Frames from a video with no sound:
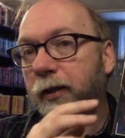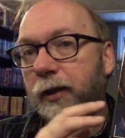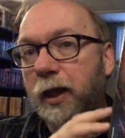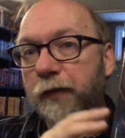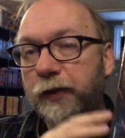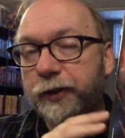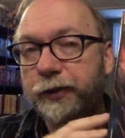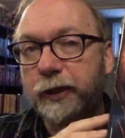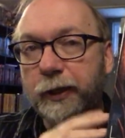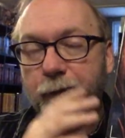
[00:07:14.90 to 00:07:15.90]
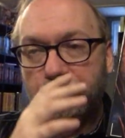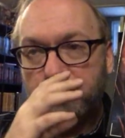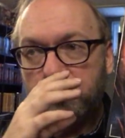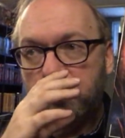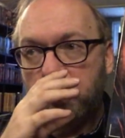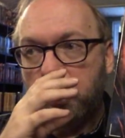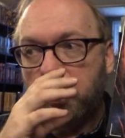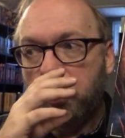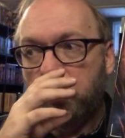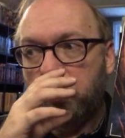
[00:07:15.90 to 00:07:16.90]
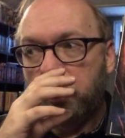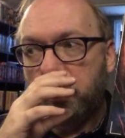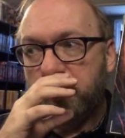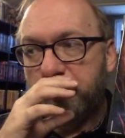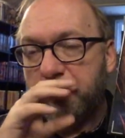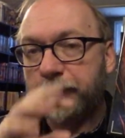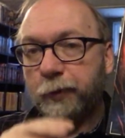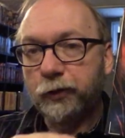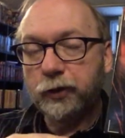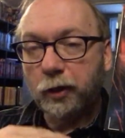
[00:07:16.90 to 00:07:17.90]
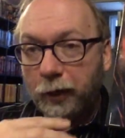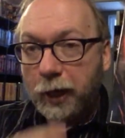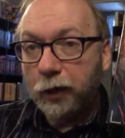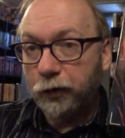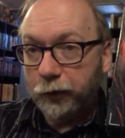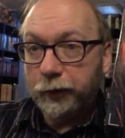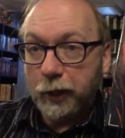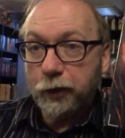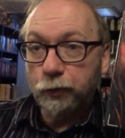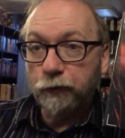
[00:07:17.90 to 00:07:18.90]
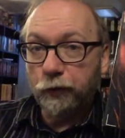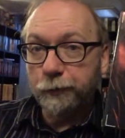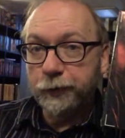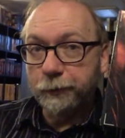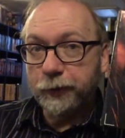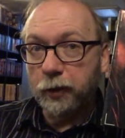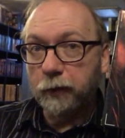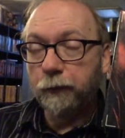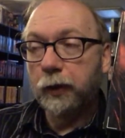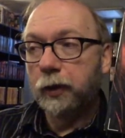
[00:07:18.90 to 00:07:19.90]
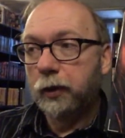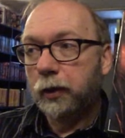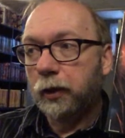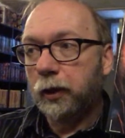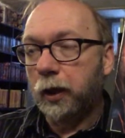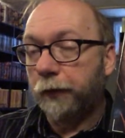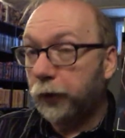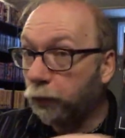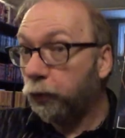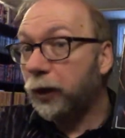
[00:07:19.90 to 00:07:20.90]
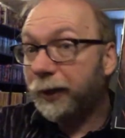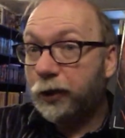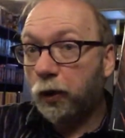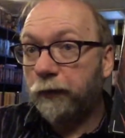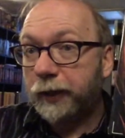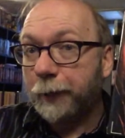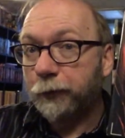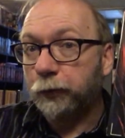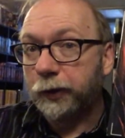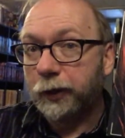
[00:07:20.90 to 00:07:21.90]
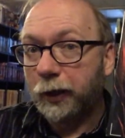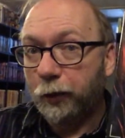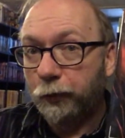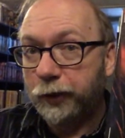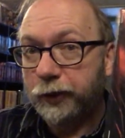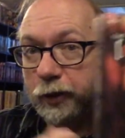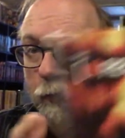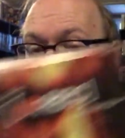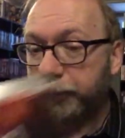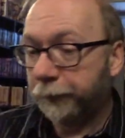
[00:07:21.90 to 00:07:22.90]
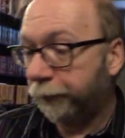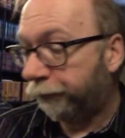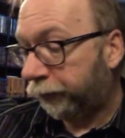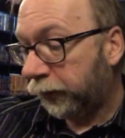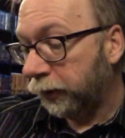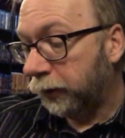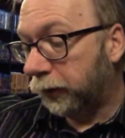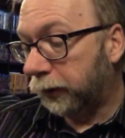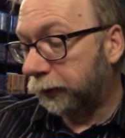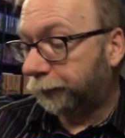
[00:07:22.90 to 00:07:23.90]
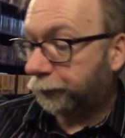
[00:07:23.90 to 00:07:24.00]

on this set are documentaries are longer than the actual films themselves. Uh, they really dove in depth with uh, with this series. Uh,